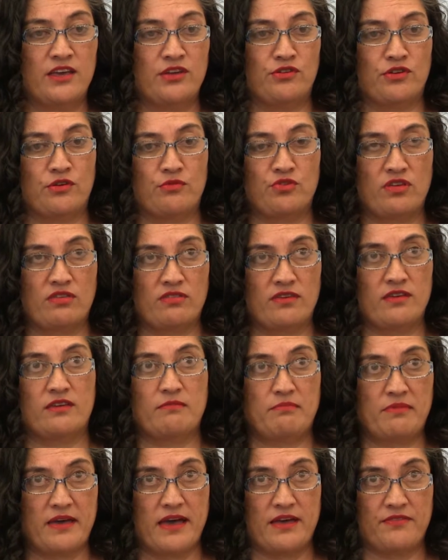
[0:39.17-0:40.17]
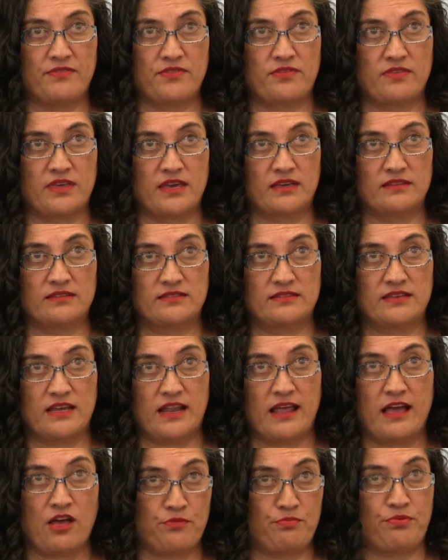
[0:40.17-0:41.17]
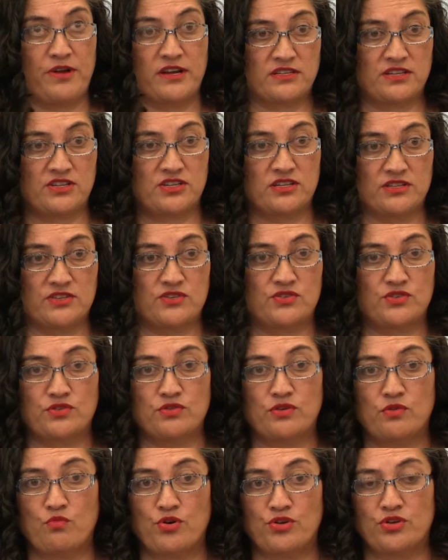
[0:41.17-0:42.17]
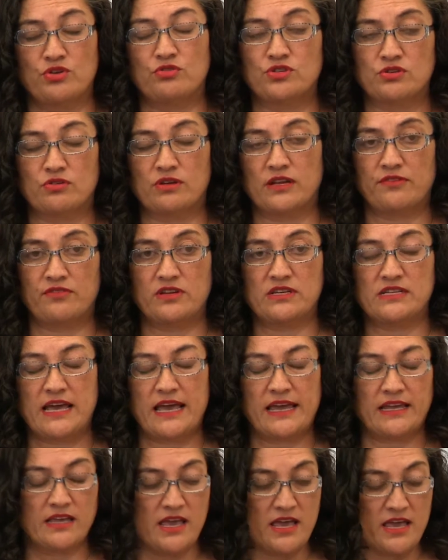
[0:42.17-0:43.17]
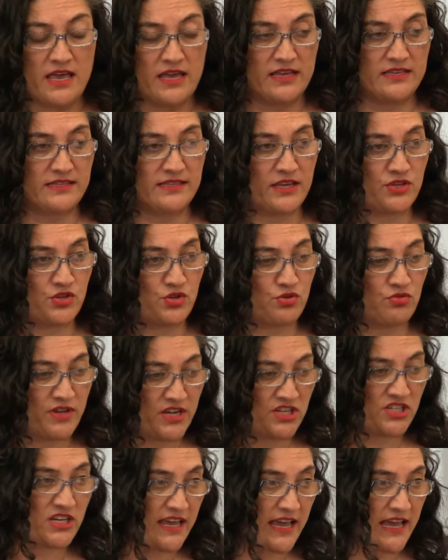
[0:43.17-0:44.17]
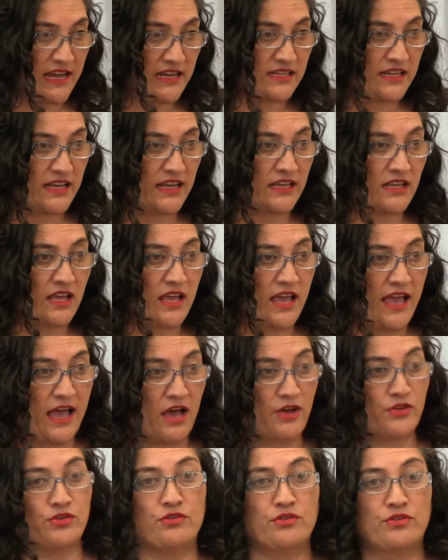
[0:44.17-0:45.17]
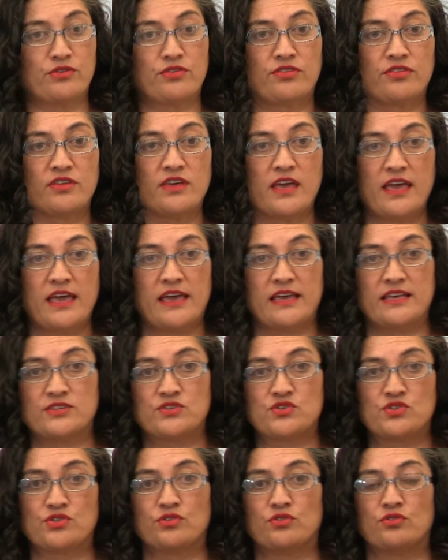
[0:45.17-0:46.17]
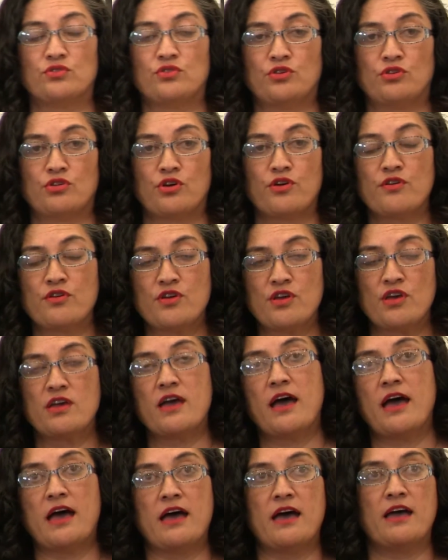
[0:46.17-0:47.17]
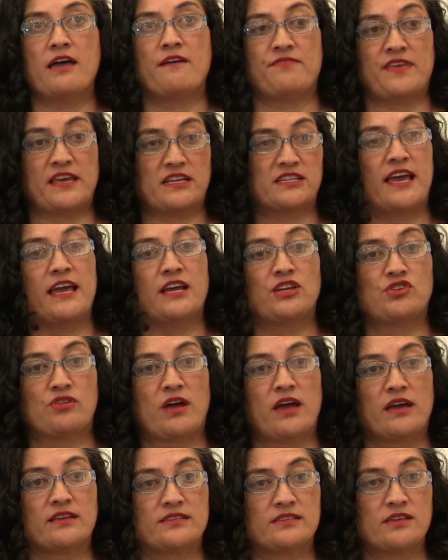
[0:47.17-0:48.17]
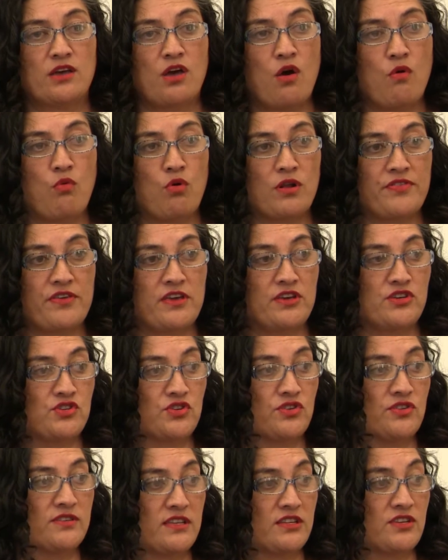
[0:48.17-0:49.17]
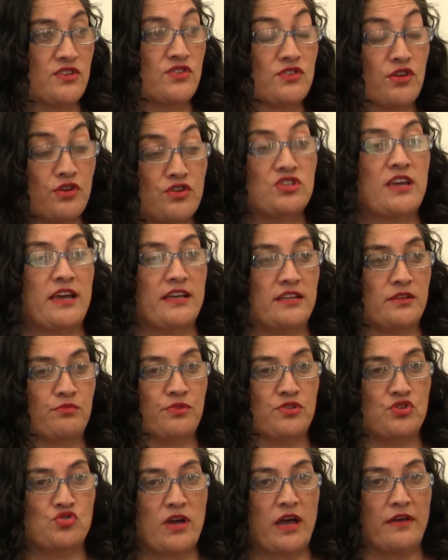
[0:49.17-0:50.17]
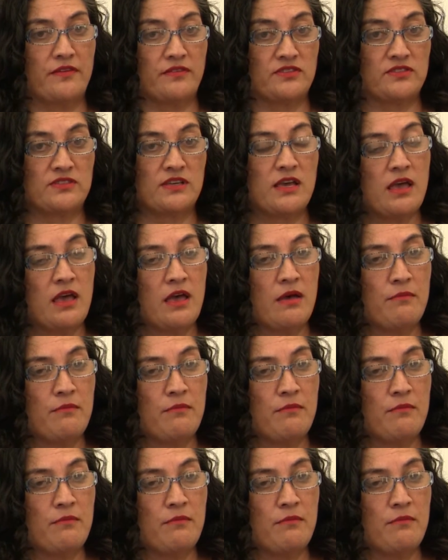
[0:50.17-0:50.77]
You know, when you think about the things that health practitioners do and what you're doing every day, is that you're educating our youth as to, you know, if they take drugs, what are the issues that are associated with drugs?